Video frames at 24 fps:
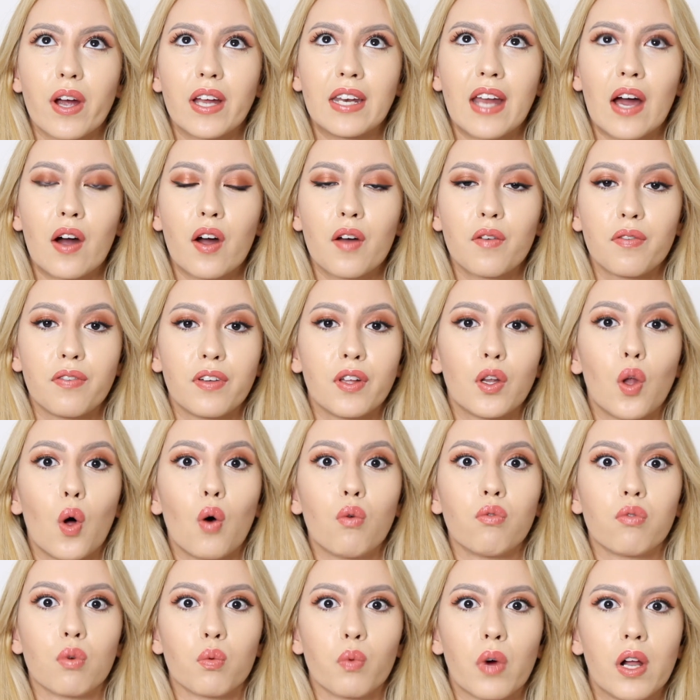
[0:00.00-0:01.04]
right now I feel
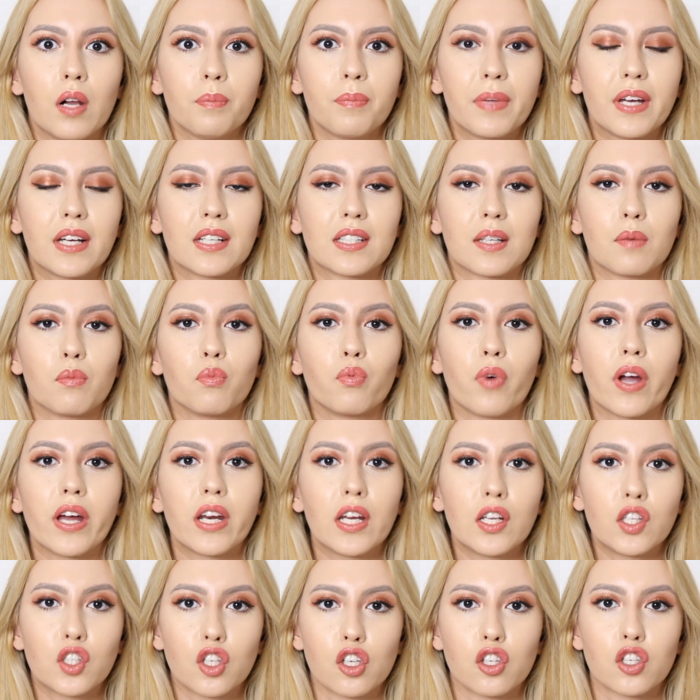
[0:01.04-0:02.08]
overwhelmed because I'm
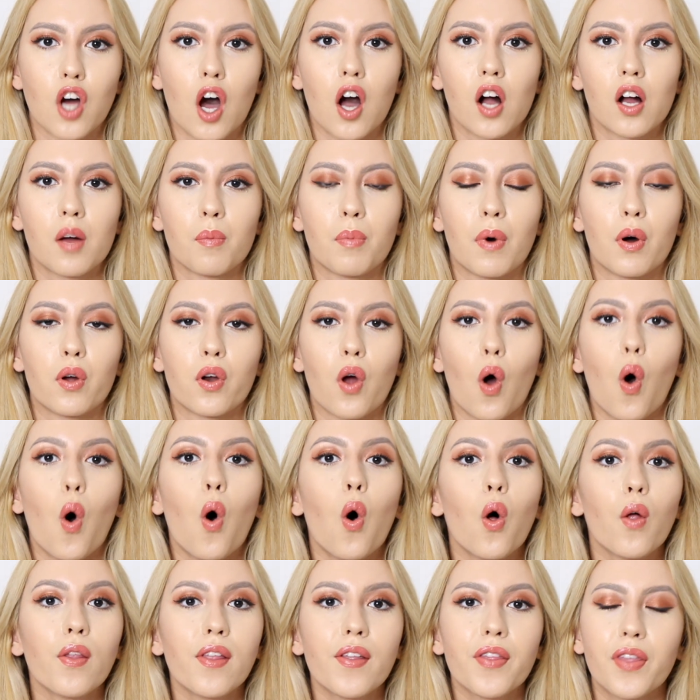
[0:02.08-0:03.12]
ready to talk about
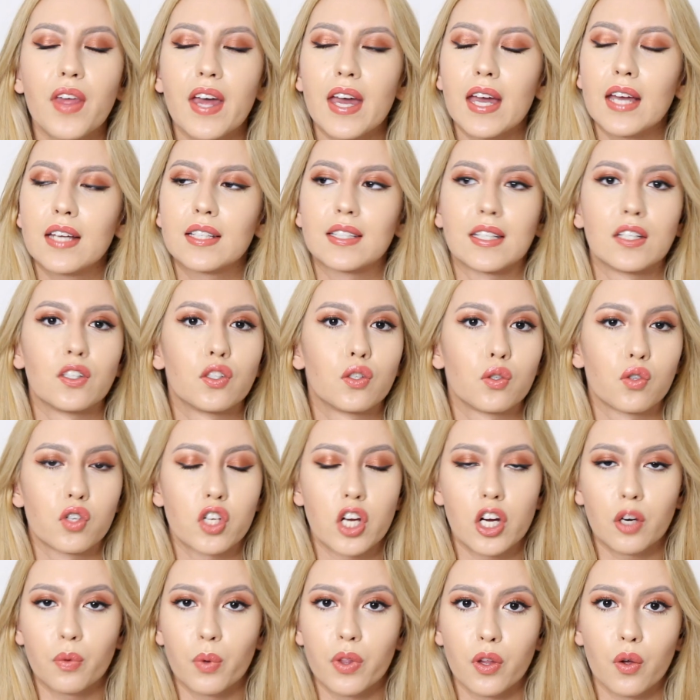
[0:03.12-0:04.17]
all the things and to
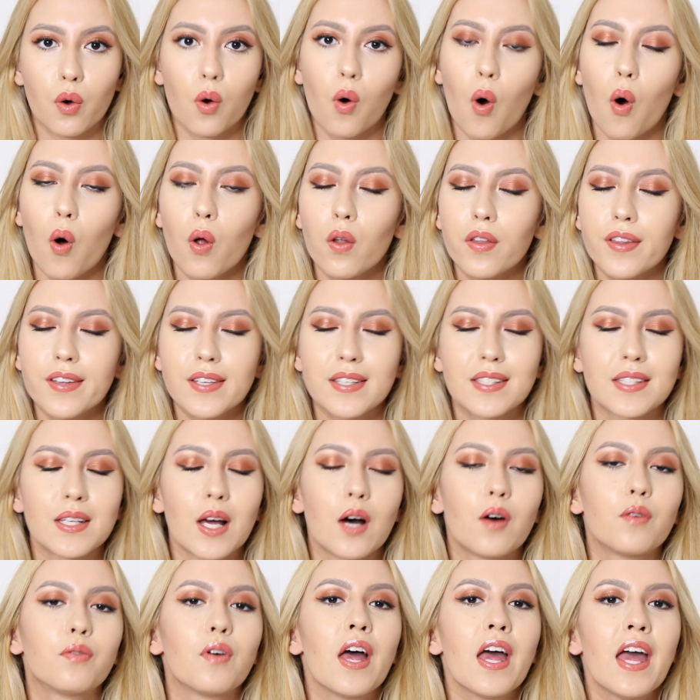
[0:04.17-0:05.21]
share with you all the
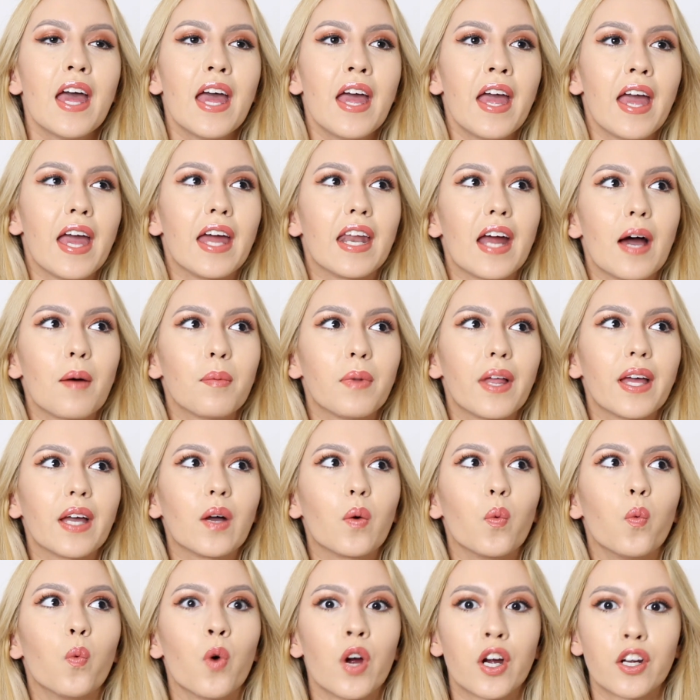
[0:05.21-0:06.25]
stuff and I'm
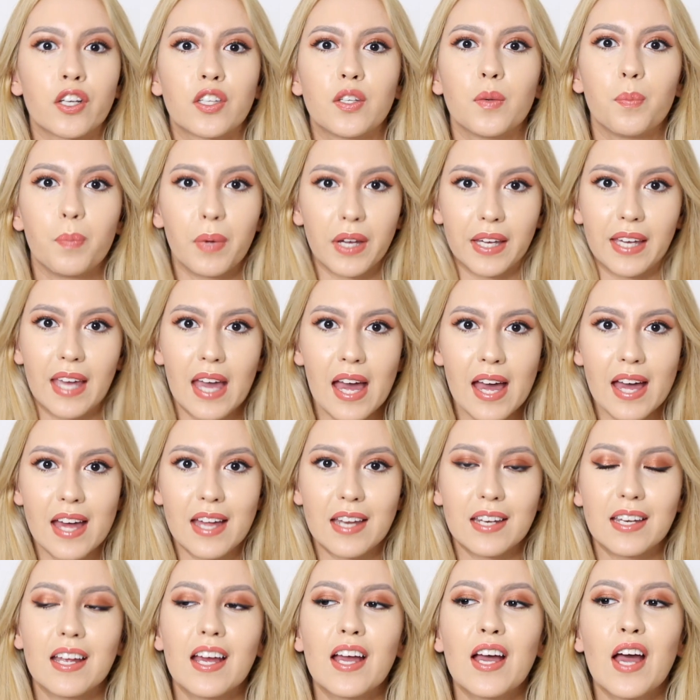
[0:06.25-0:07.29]
like where to
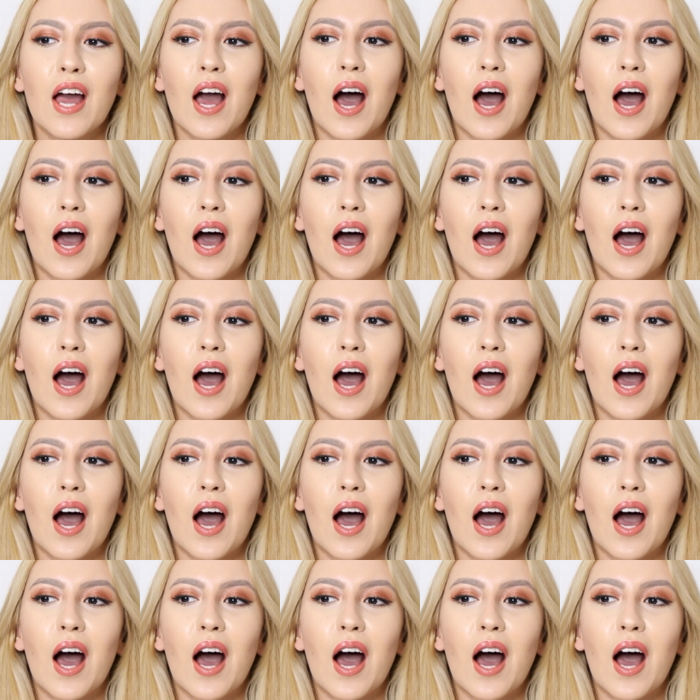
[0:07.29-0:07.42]
begin.